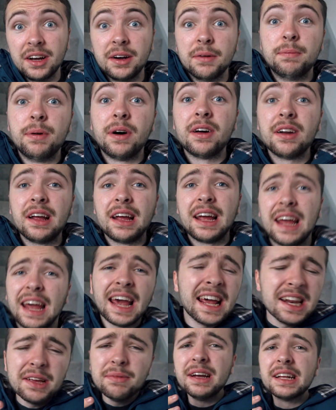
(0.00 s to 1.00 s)
But
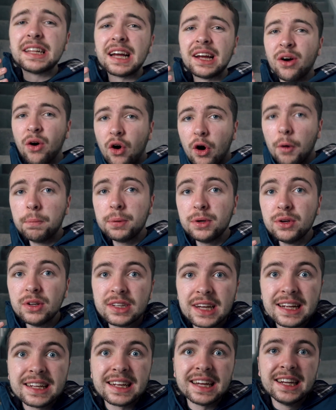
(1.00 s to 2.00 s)
anyways, I hope you
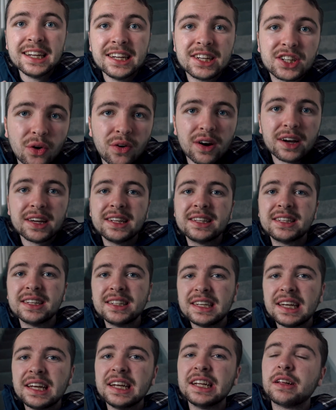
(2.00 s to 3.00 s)
did enjoy
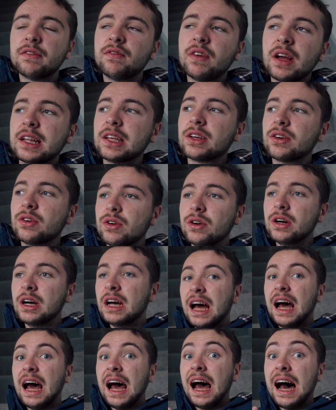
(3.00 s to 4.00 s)
today's video.
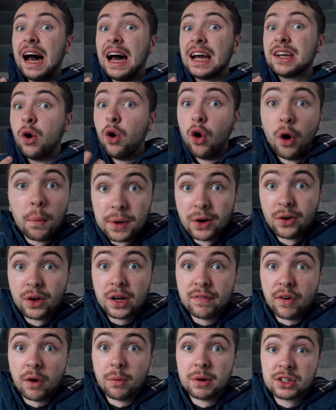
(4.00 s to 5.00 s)
I hope you're
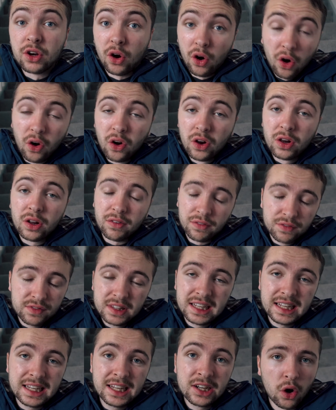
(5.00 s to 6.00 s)
looking forward to all of
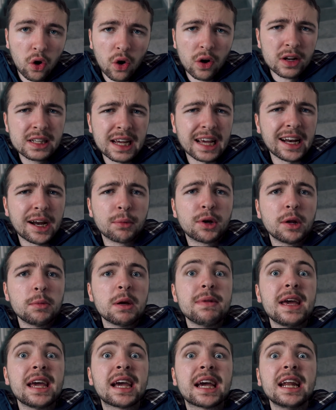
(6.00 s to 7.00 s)
the content I'm going to
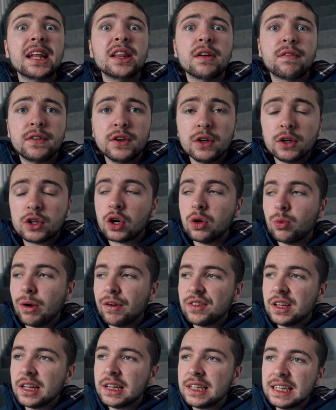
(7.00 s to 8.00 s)
be making in the future
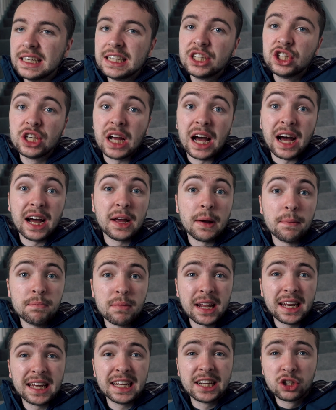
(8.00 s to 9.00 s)
with the DJI
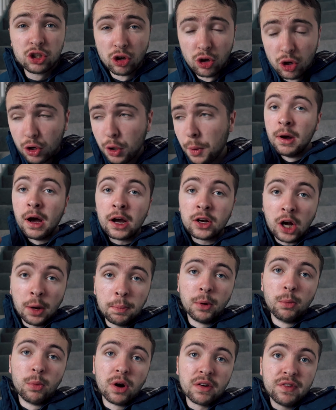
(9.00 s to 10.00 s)
Mini 2. A
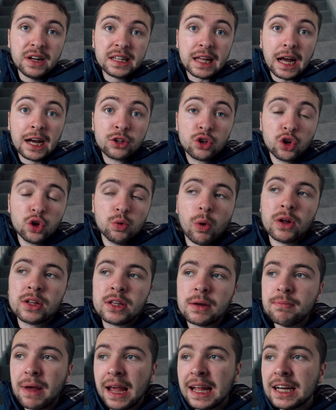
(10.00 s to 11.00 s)
couple more things that I do want
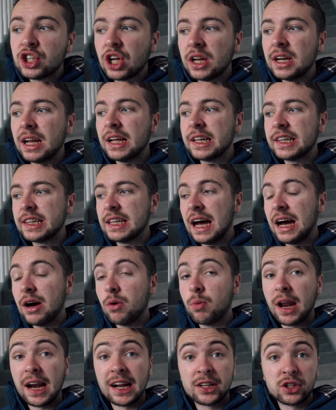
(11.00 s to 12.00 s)
to mention is that
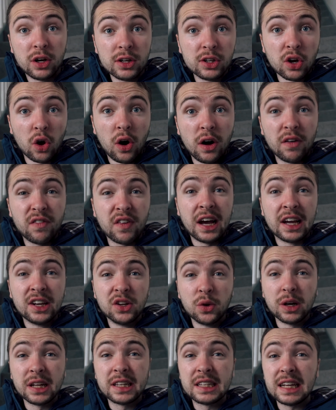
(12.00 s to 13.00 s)
when I turned it off, I
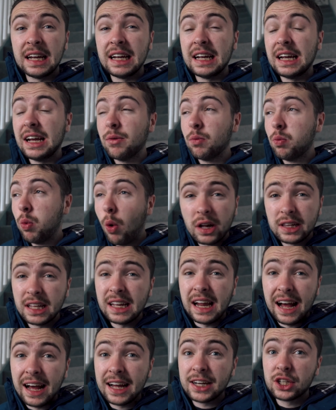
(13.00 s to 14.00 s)
noticed that it
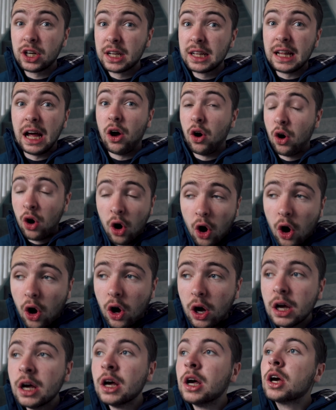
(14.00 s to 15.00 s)
wasn't actually that
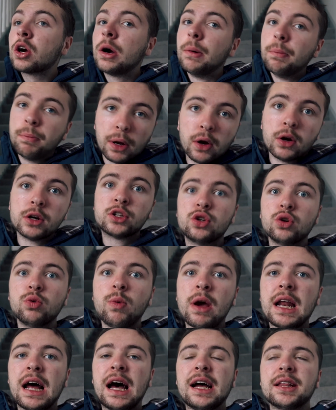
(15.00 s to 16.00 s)
hot compared to
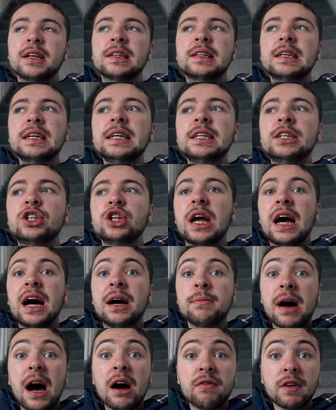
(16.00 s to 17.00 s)
when I had the DJI
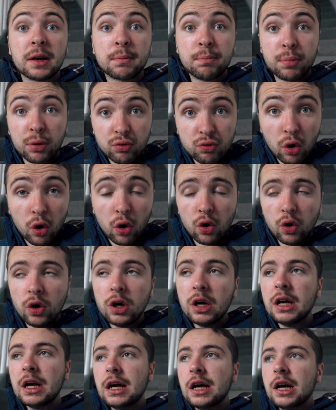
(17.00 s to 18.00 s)
Mavic Pro.
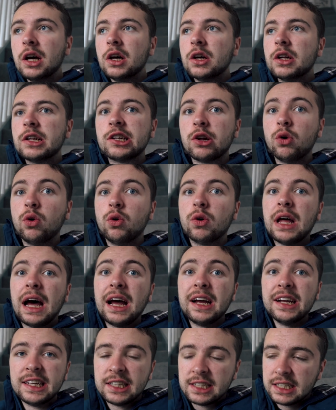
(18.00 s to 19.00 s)
So
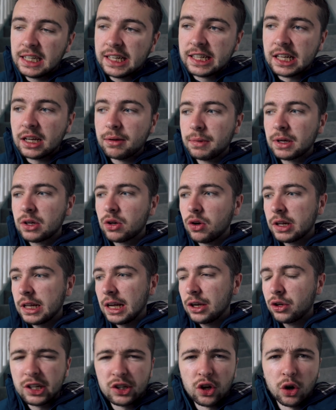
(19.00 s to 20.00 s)
that is decent because I
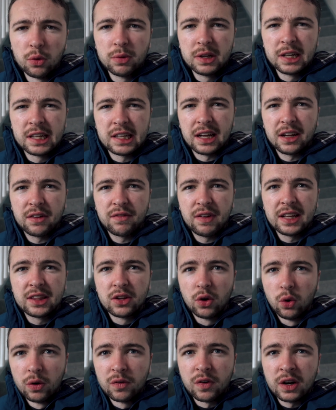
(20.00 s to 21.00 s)
used to always think
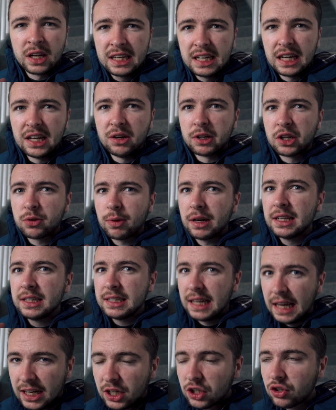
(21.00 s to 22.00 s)
that overheating was quite
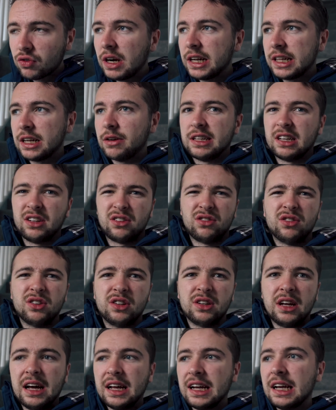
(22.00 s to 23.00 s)
dangerous, and I was like, oh,
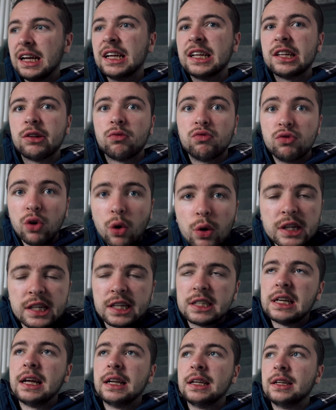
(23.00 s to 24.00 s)
that is
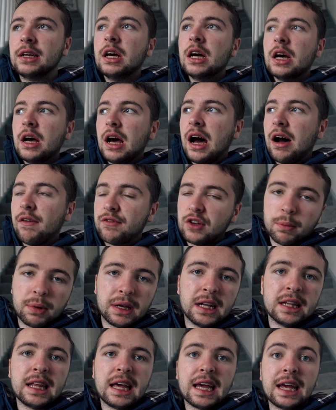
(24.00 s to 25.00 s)
roasting after
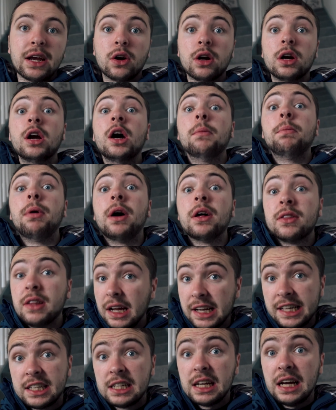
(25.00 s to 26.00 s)
being in the air. But
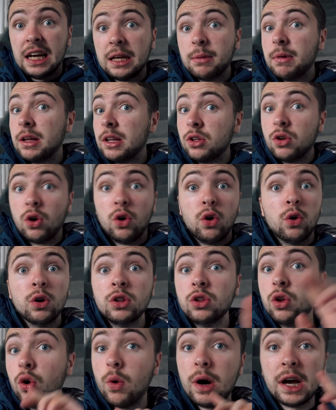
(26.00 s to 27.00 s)
this time,
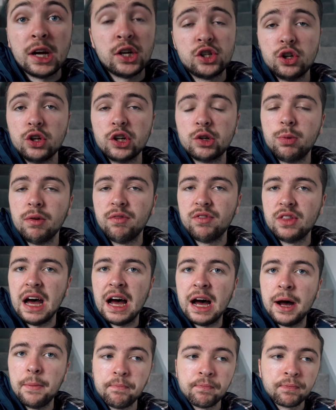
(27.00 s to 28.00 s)
no issues with
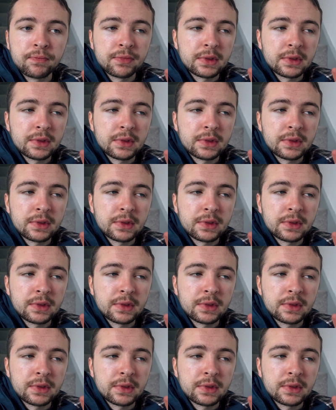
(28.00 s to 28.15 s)
that.